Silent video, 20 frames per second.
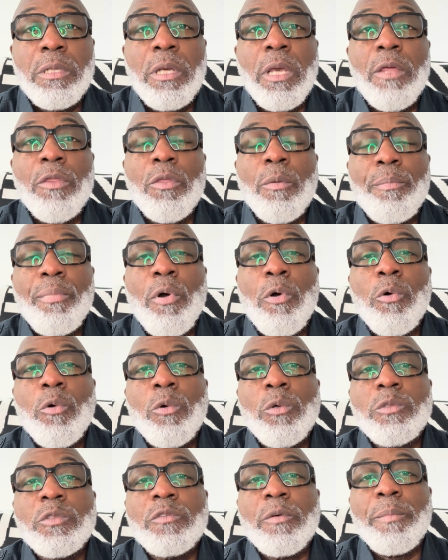in the
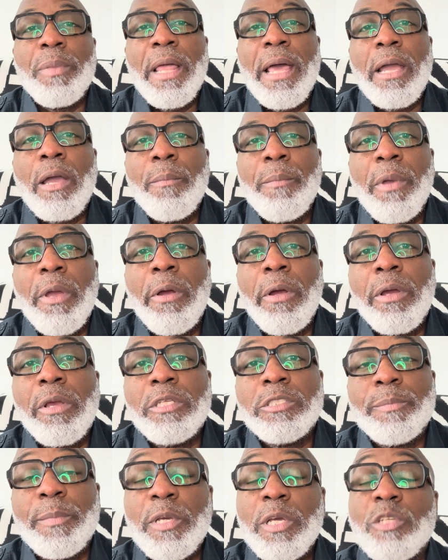polls for Black
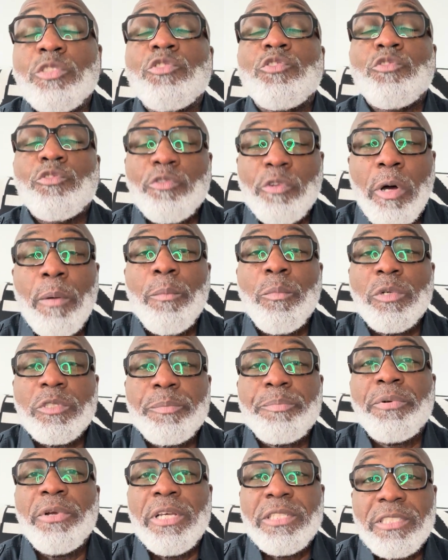Americans because Trump was
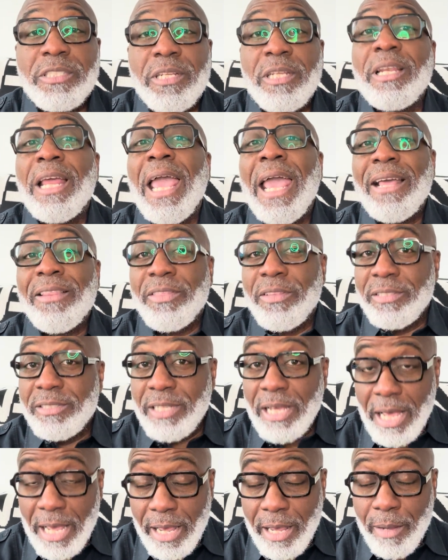president at the
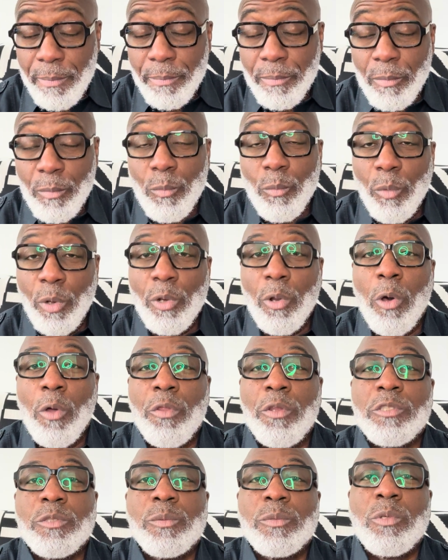time when all
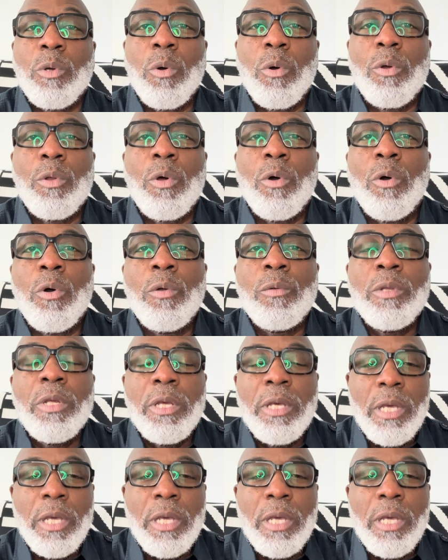this was going on.